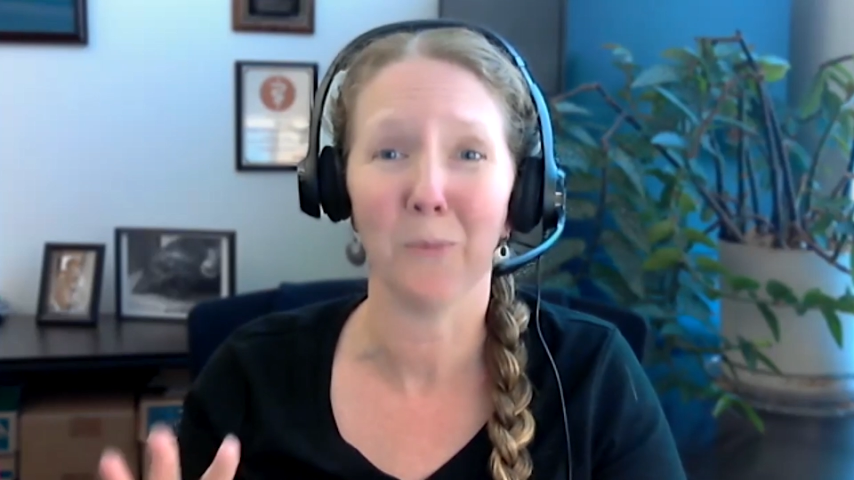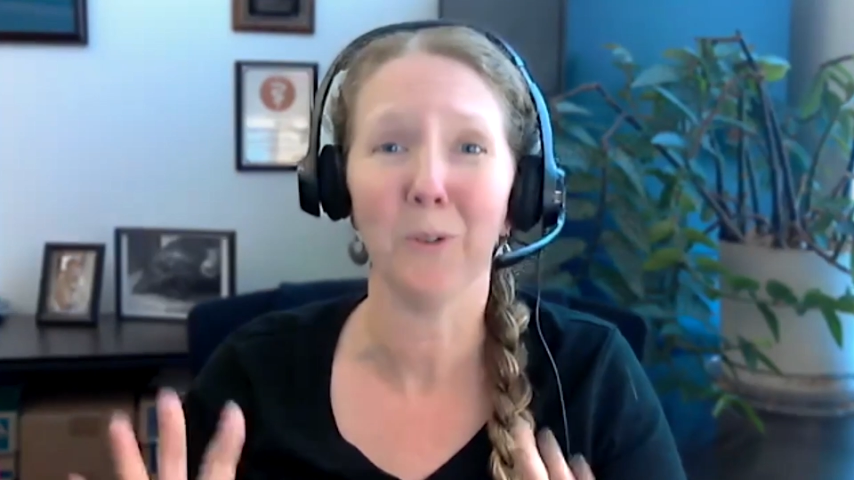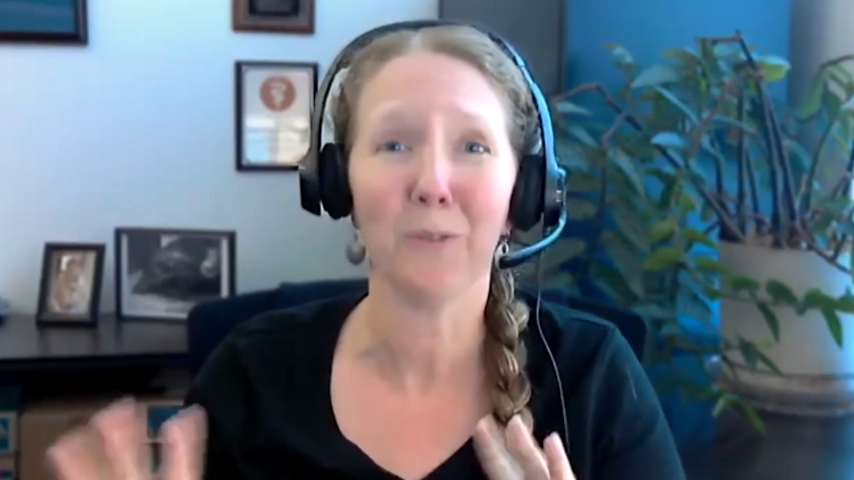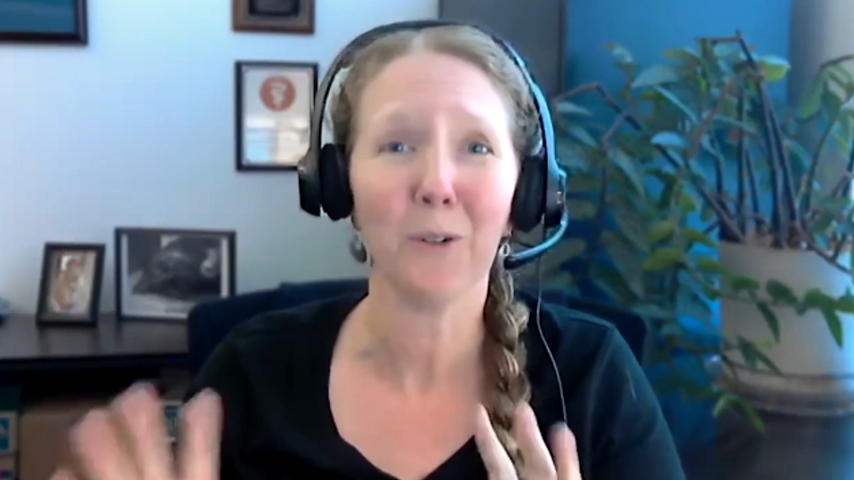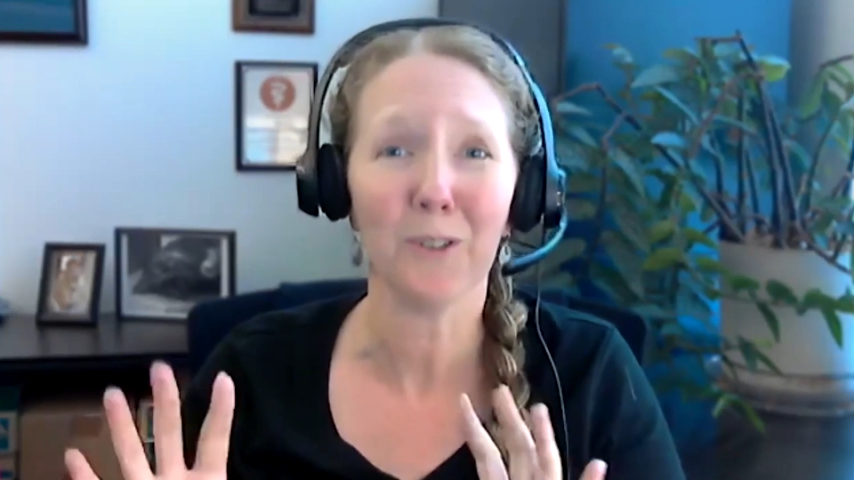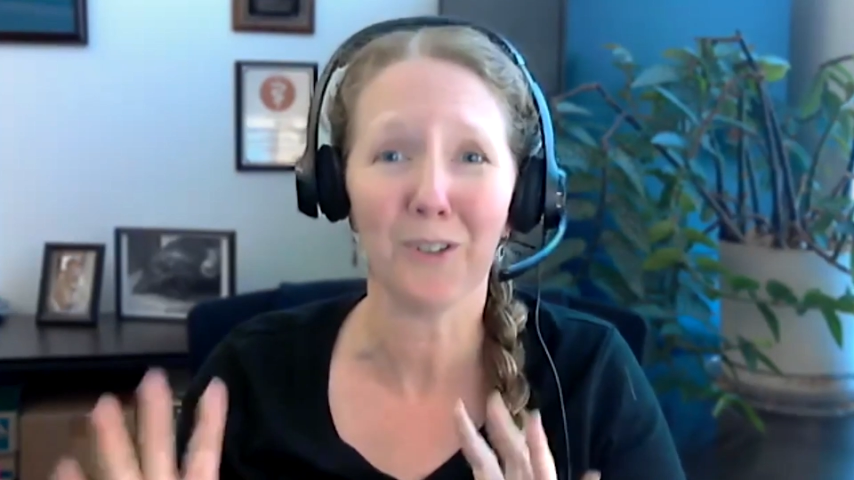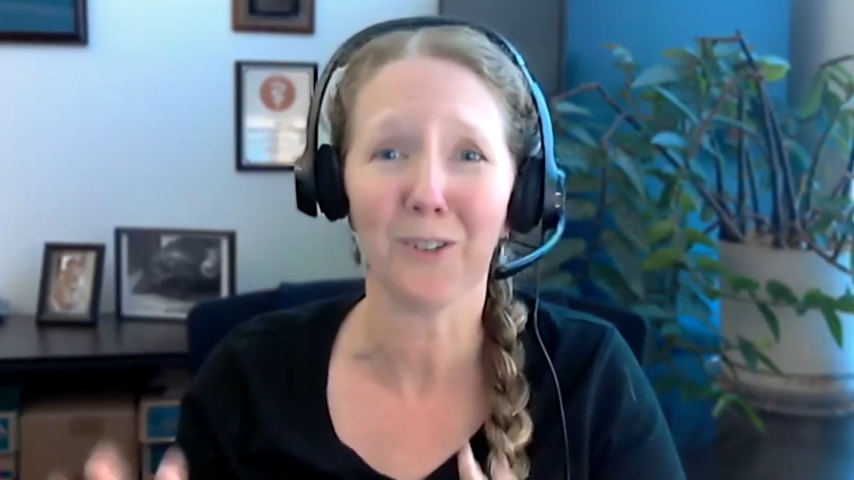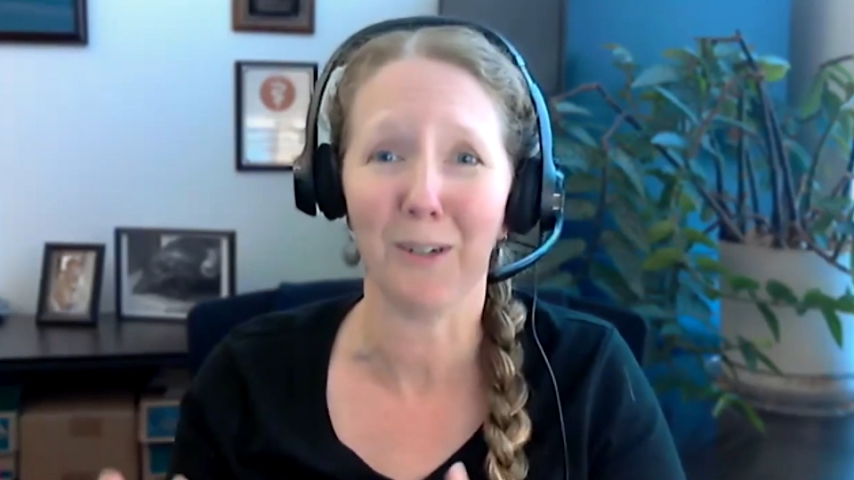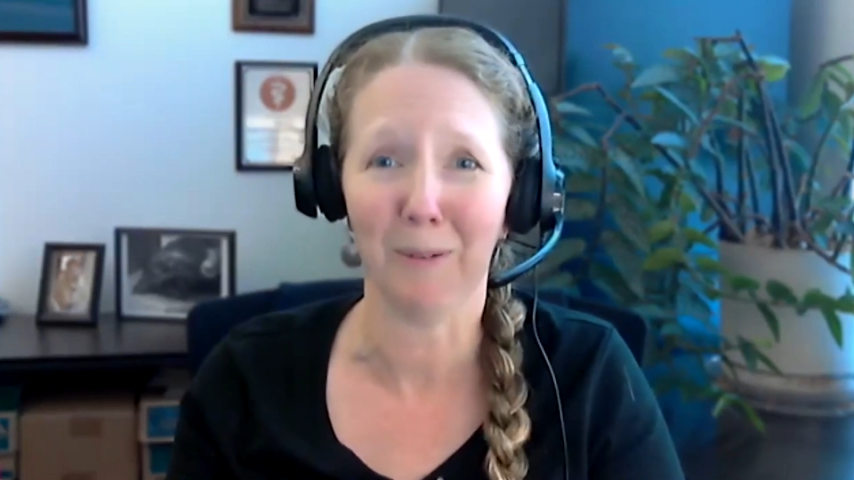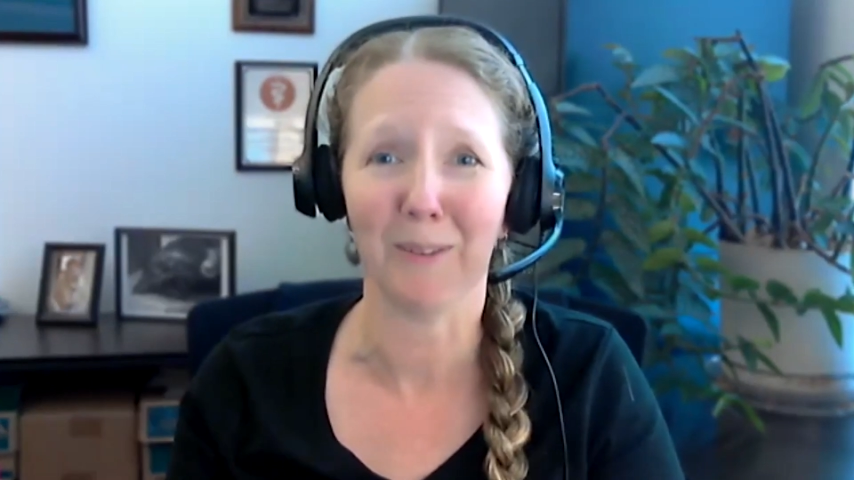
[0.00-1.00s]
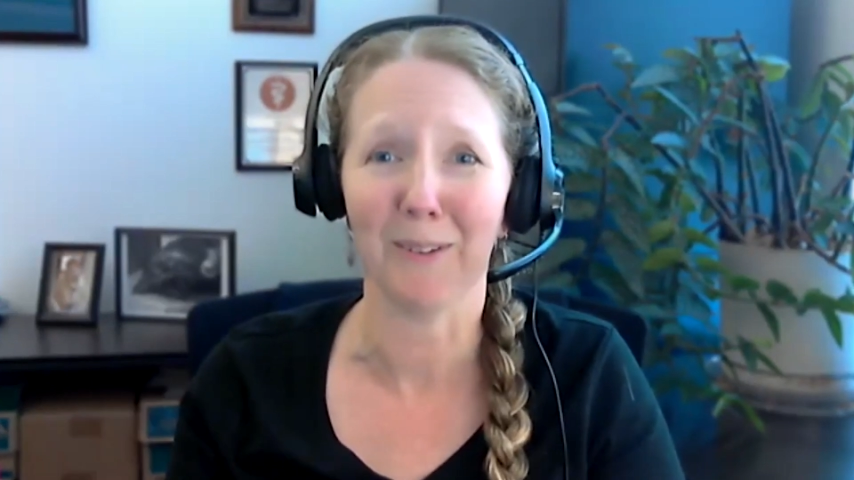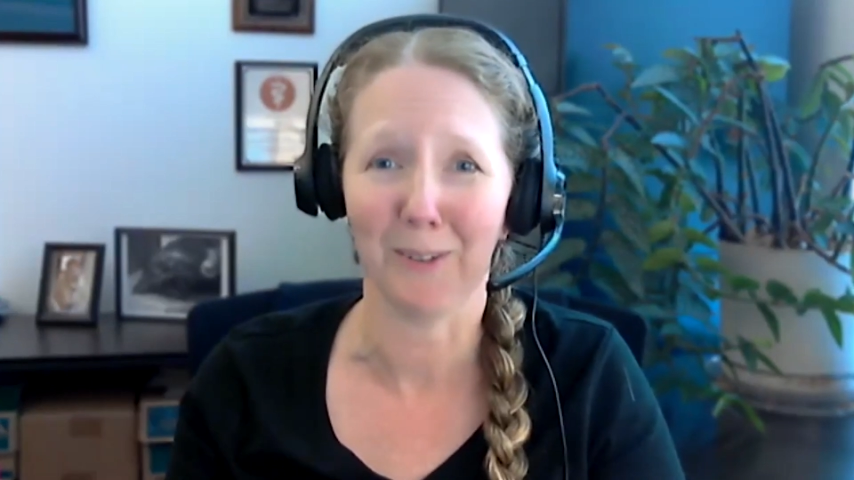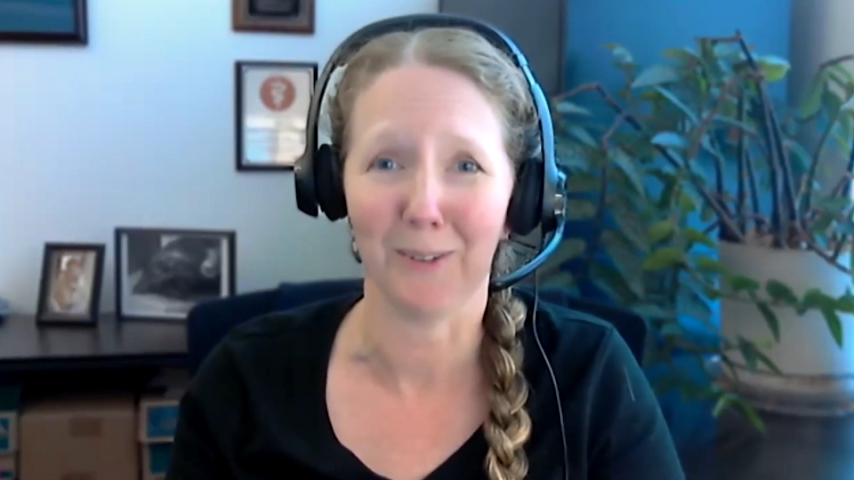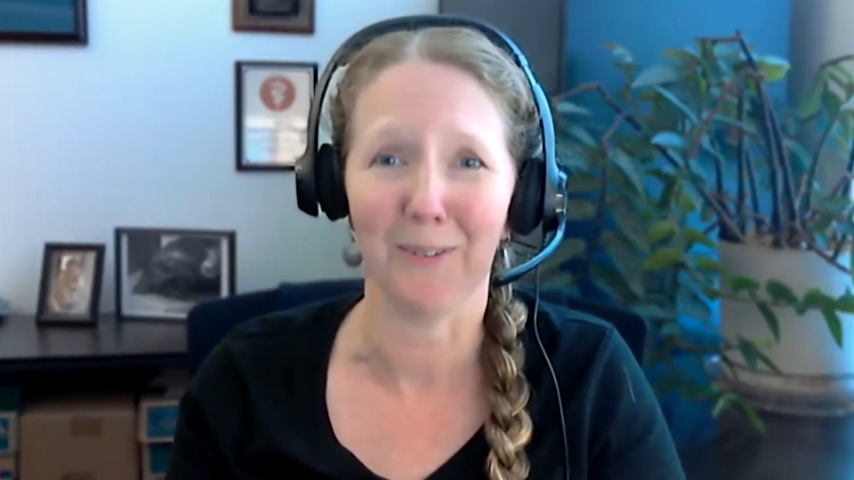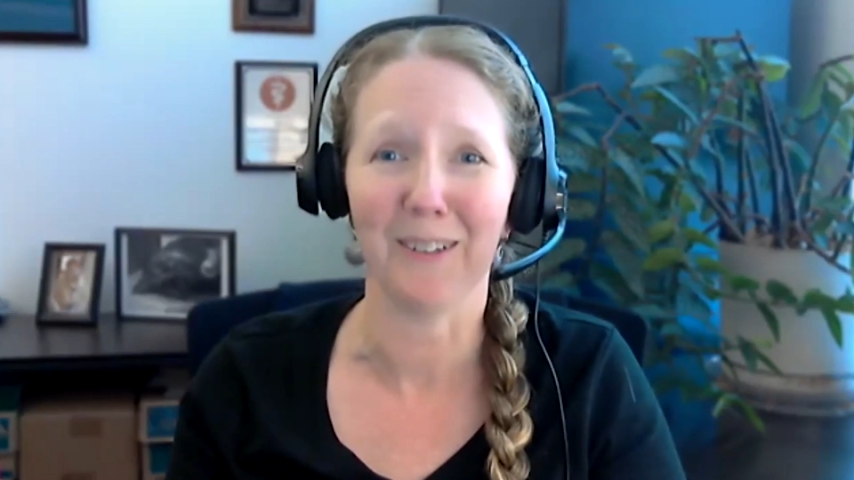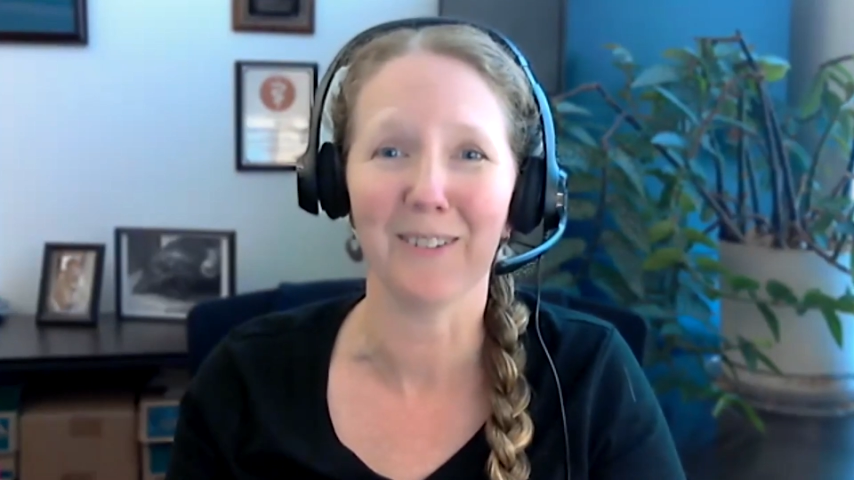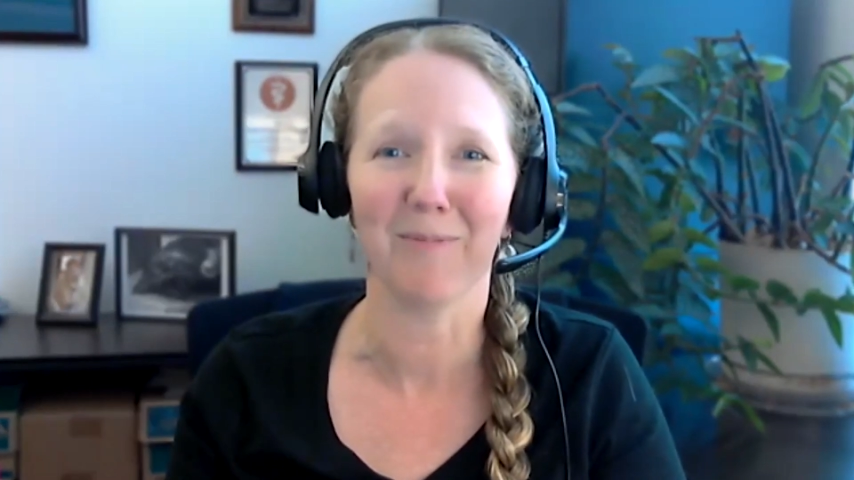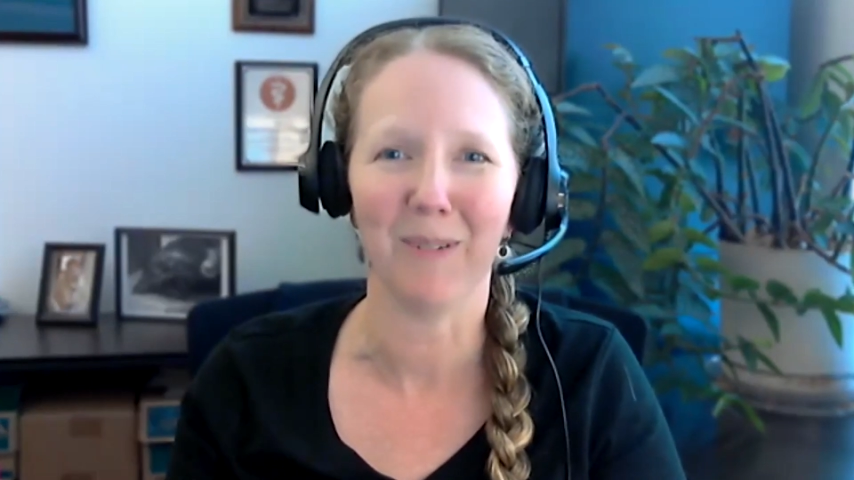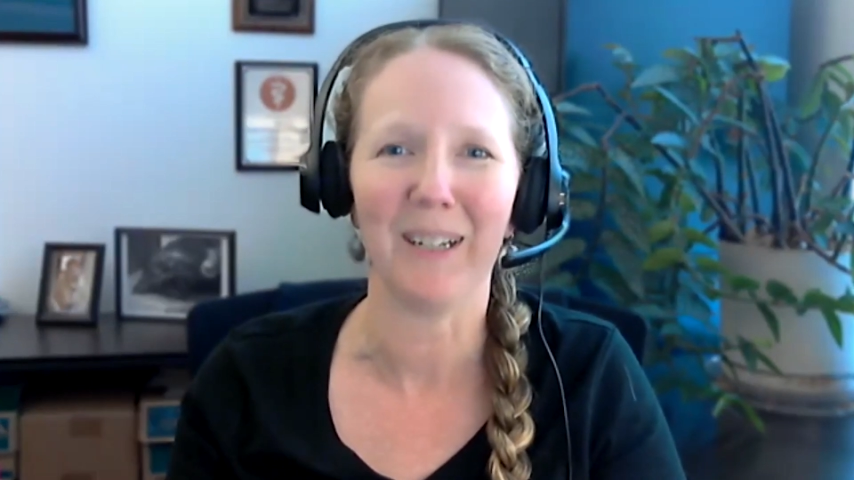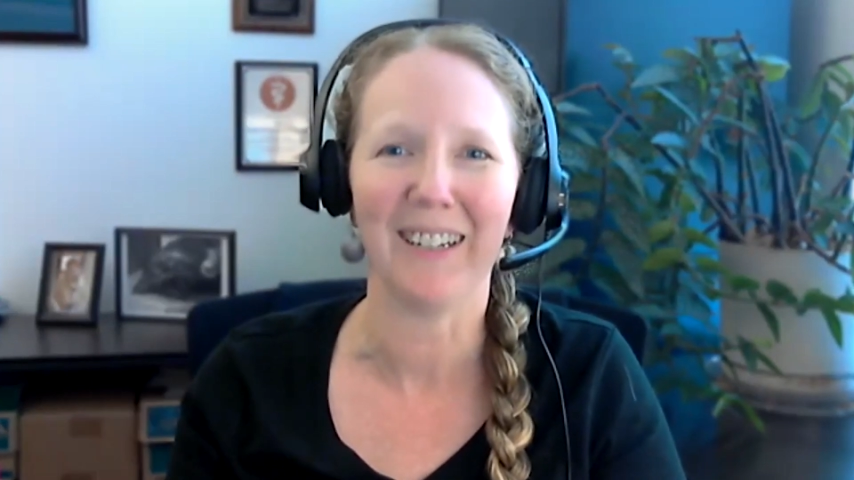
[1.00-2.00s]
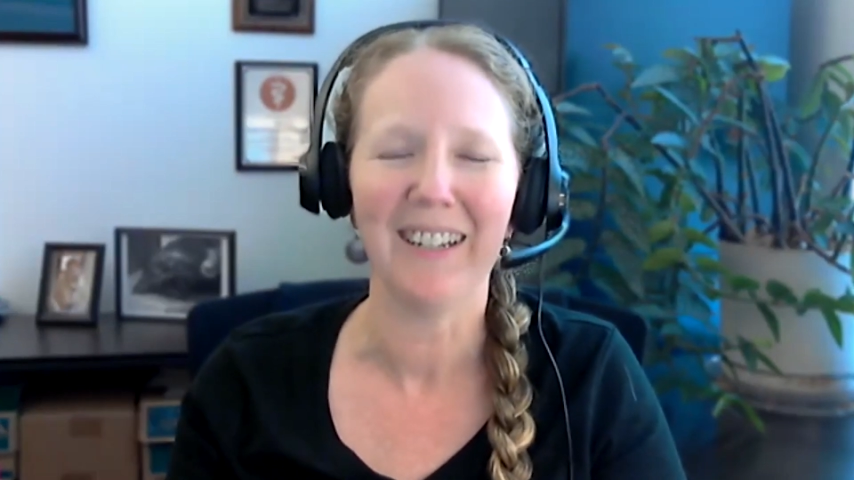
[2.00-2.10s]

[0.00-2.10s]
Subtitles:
We're of course scraping the surface, but